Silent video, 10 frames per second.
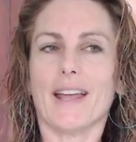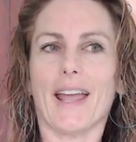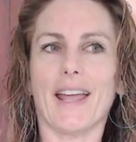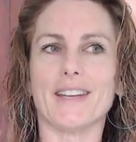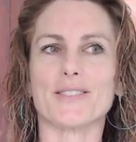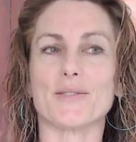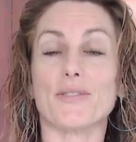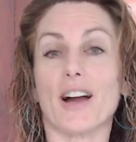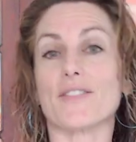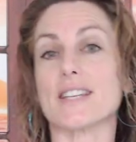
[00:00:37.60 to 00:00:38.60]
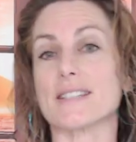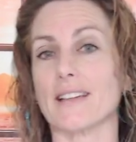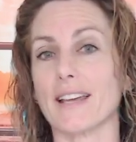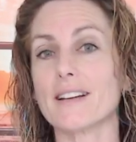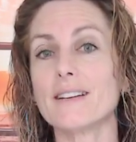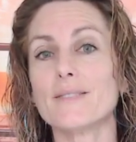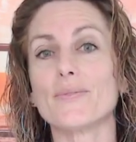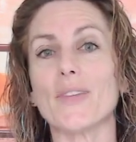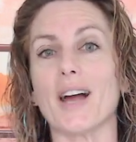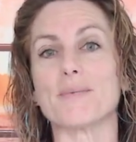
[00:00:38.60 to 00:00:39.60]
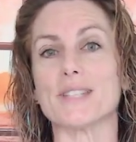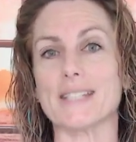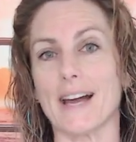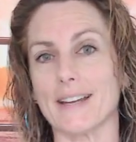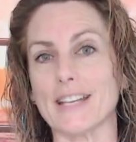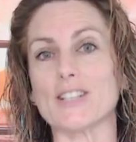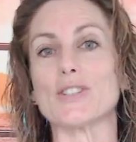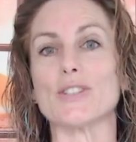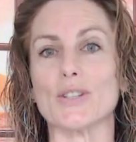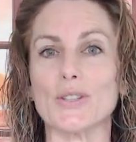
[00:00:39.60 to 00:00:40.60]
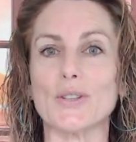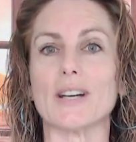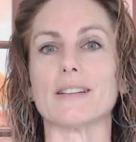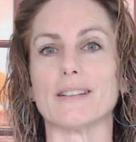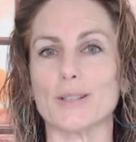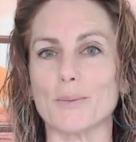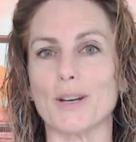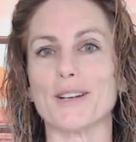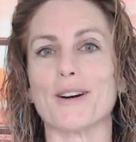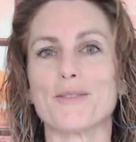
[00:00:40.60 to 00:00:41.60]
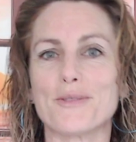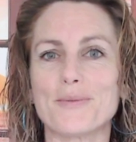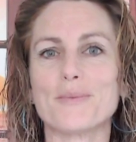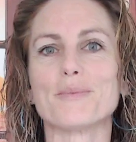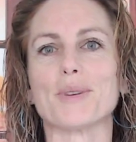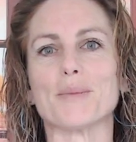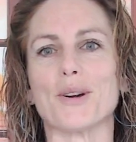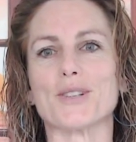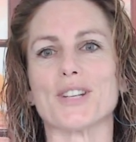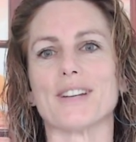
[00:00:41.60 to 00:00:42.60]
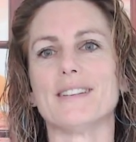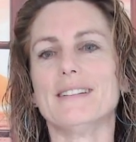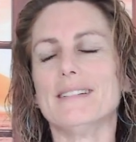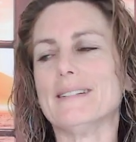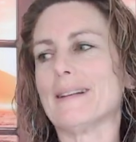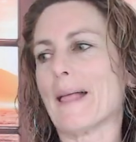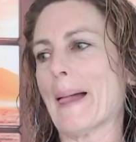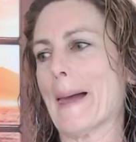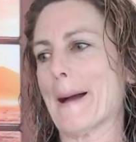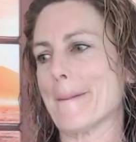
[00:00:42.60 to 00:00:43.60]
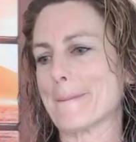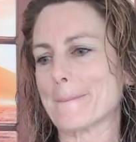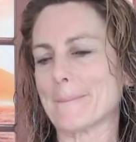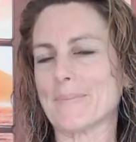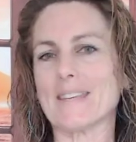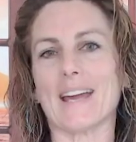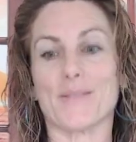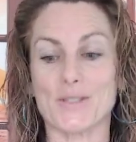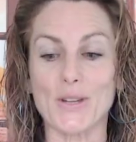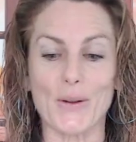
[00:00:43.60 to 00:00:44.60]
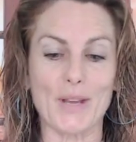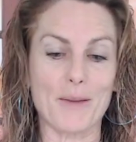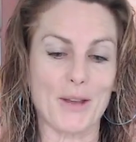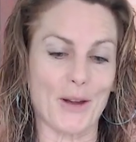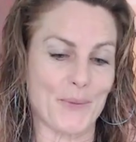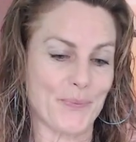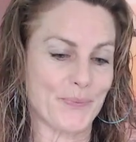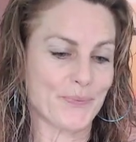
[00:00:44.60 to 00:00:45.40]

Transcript: And five years later, I'm starting to do a little bit of promotion. Um, yeah, so here we go.